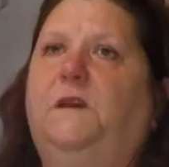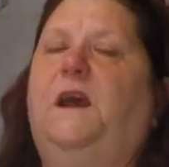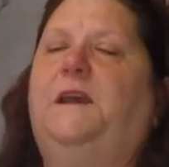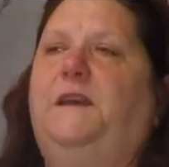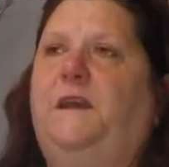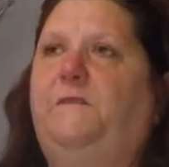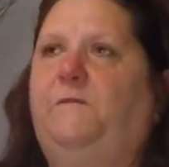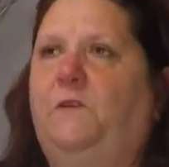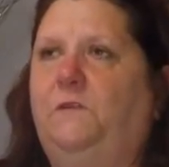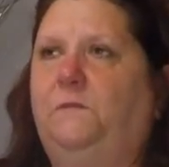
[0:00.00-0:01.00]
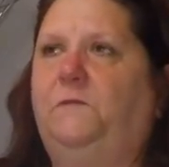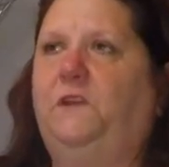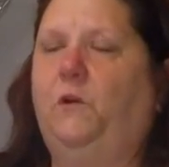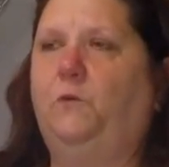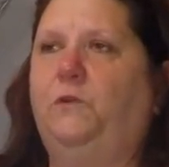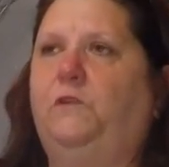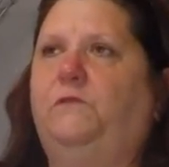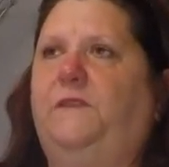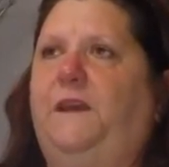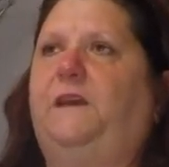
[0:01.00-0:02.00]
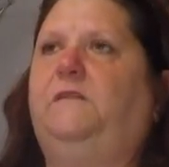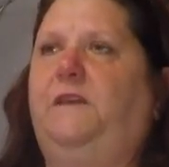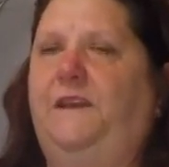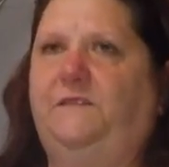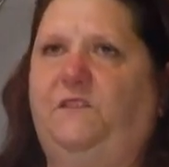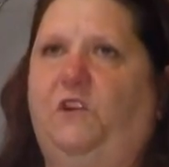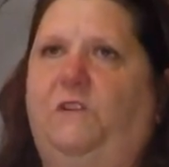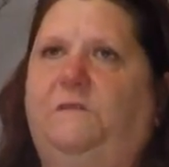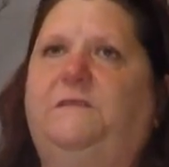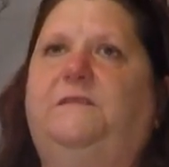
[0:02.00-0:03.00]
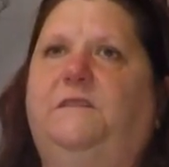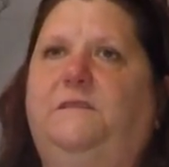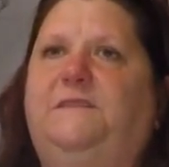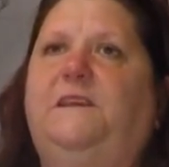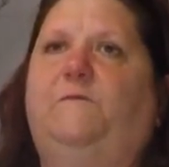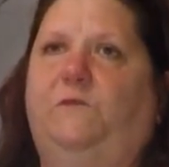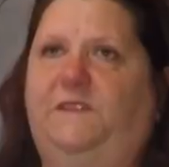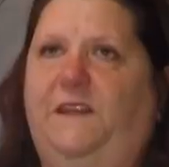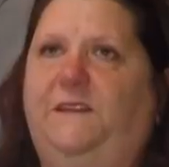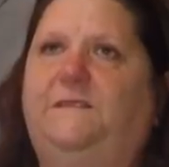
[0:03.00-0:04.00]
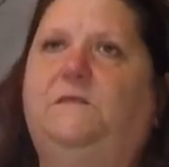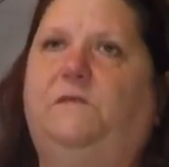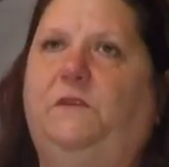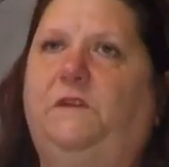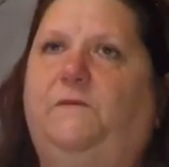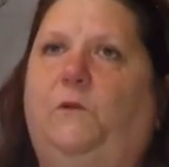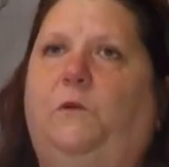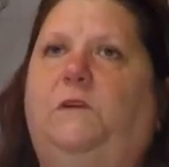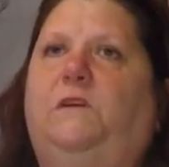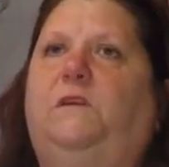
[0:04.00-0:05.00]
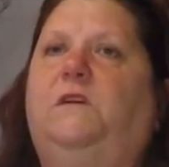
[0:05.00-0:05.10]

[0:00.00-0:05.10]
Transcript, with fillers: I have um, an owner that has dogs in several states, including Florida,